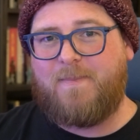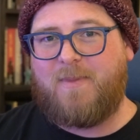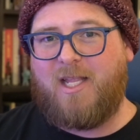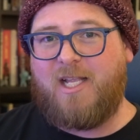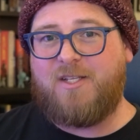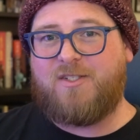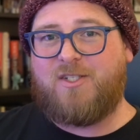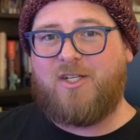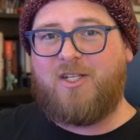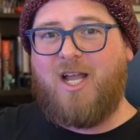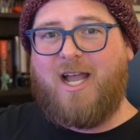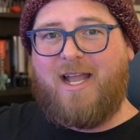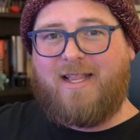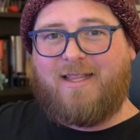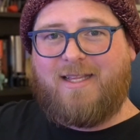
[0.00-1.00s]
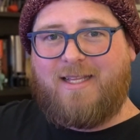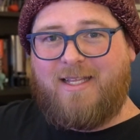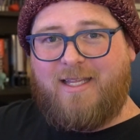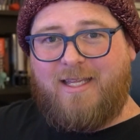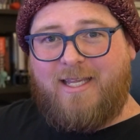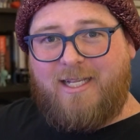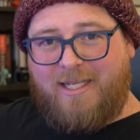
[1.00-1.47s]
is to not
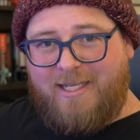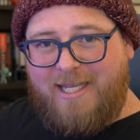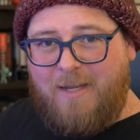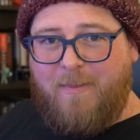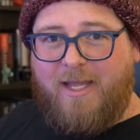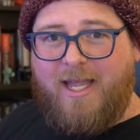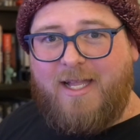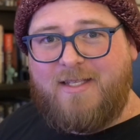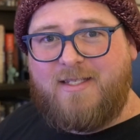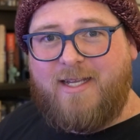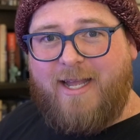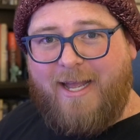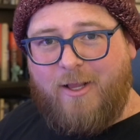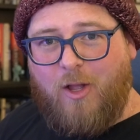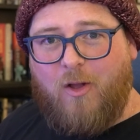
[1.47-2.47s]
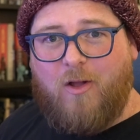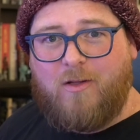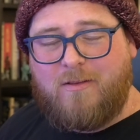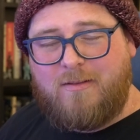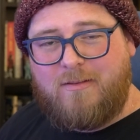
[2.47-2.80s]
get a gaming headset at all